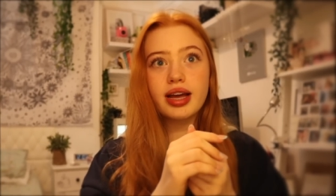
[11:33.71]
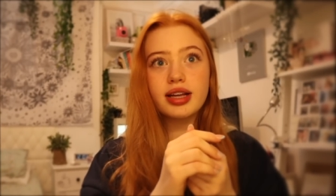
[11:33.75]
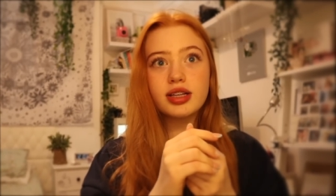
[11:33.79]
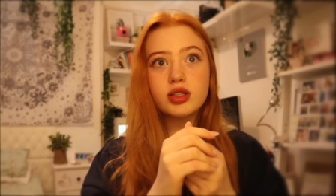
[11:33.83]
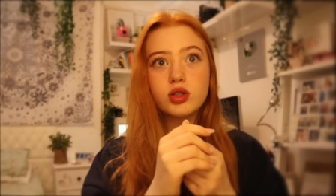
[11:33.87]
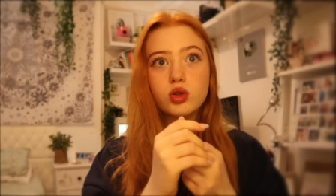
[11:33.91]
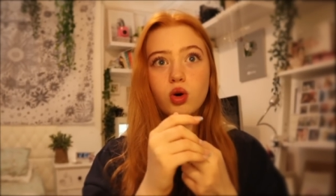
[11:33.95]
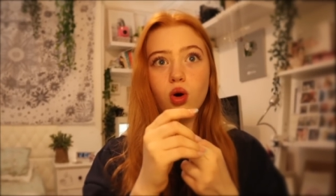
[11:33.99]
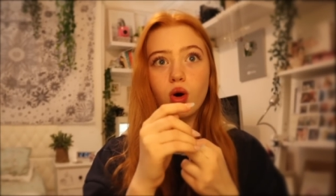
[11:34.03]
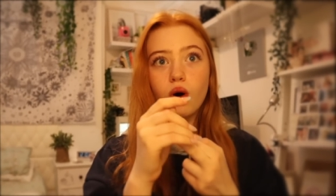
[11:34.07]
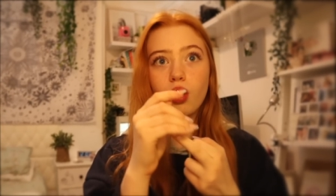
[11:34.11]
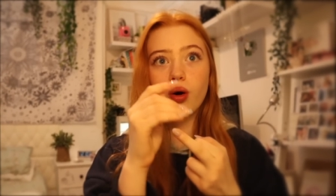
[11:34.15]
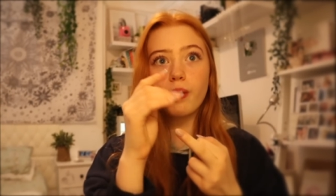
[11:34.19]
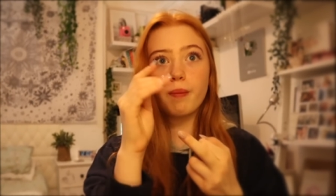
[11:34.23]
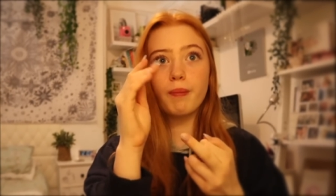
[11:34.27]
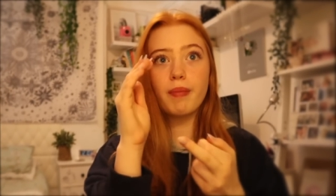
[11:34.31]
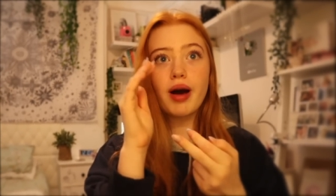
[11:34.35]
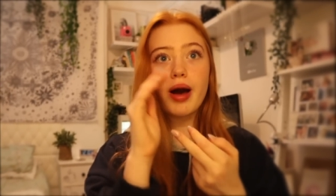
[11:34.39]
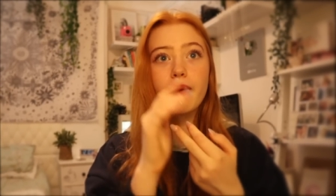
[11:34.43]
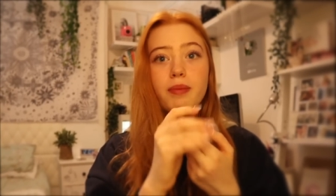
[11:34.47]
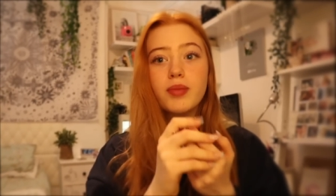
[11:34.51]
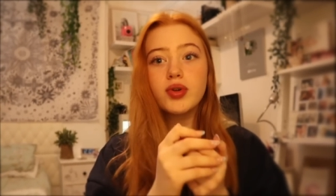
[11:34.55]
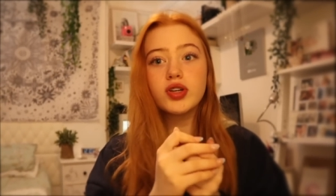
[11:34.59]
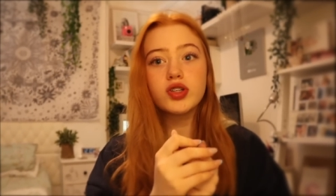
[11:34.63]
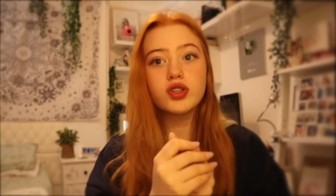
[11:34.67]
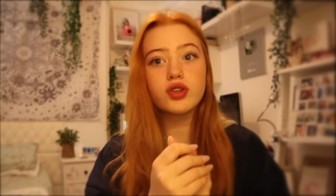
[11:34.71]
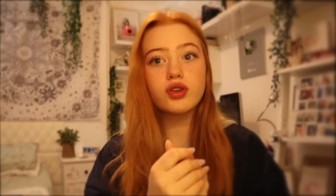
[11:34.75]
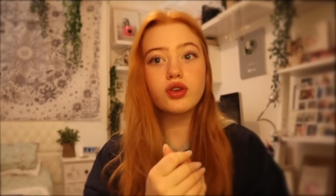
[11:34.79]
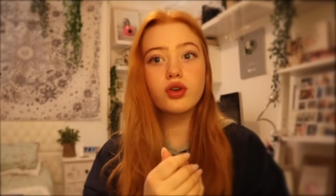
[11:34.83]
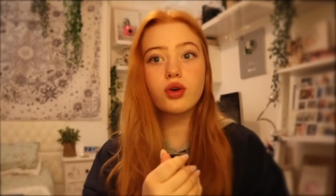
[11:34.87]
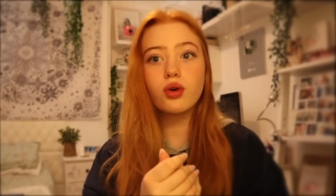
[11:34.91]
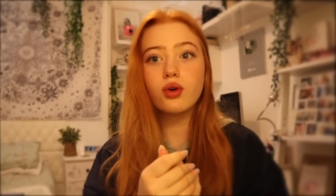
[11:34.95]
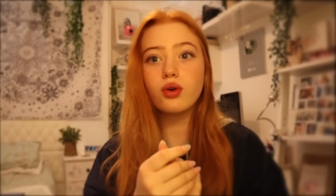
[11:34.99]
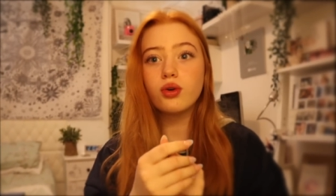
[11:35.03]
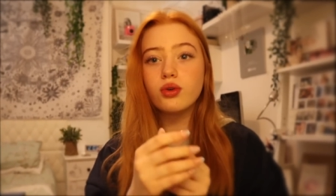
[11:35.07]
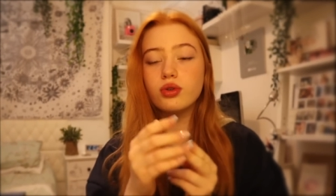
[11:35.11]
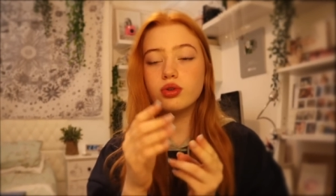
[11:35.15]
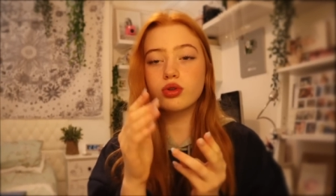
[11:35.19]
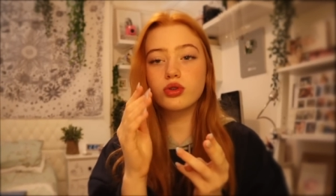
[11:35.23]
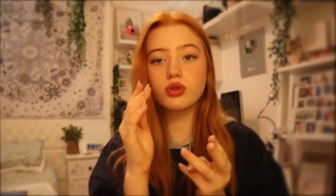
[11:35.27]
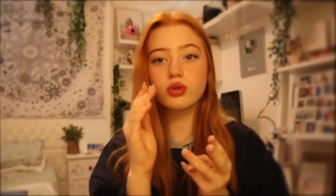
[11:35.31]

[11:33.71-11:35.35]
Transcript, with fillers: It's got badminton courts,